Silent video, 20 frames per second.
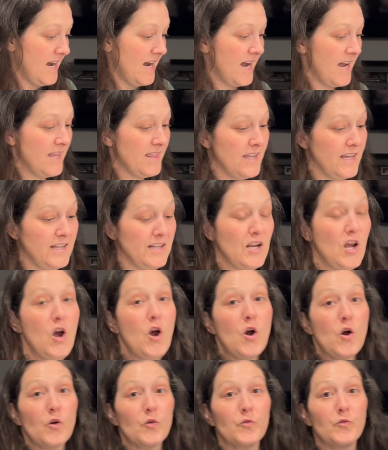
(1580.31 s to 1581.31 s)
And then
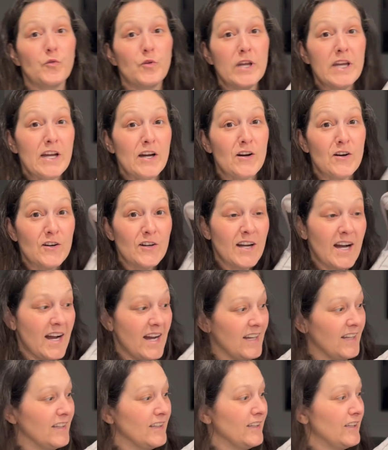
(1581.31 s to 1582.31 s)
Rio
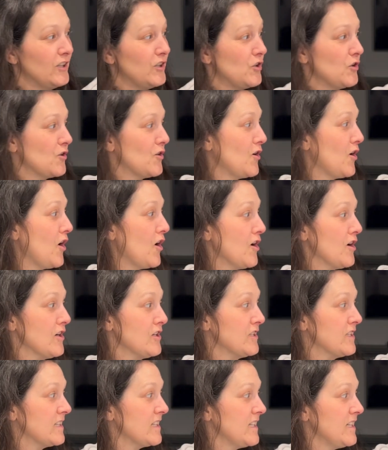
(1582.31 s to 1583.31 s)
got a little car
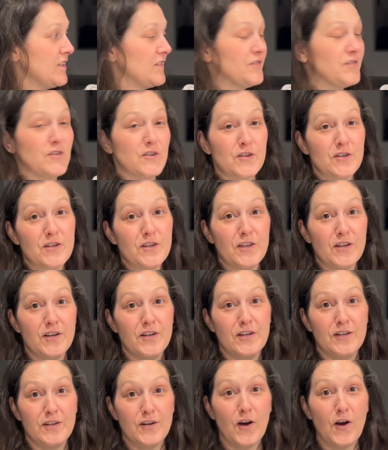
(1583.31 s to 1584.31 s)
seat for the
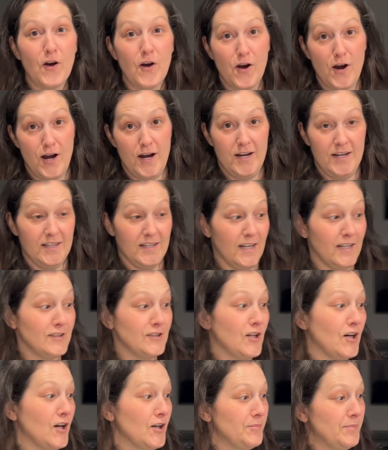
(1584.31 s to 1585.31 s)
car, a
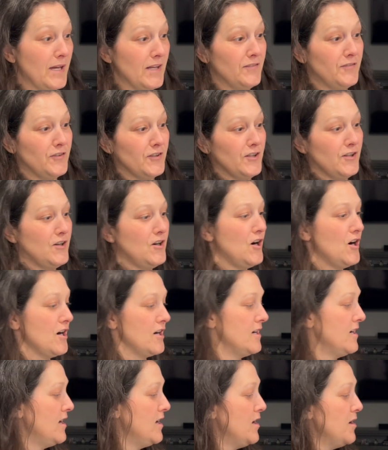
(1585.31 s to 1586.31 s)
dog bed for the
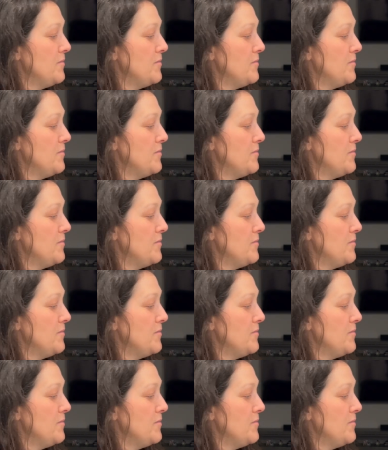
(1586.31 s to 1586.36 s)
cart.